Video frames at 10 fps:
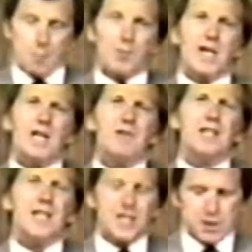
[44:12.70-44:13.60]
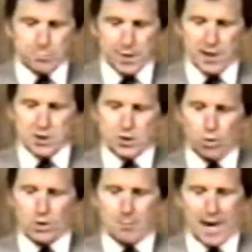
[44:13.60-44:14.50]
But even this
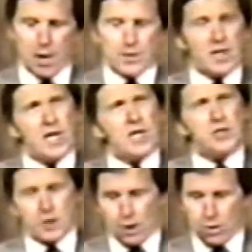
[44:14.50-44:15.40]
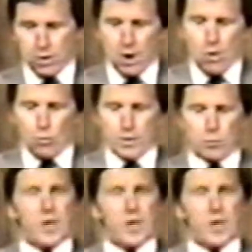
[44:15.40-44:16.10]
minuscule amount each year would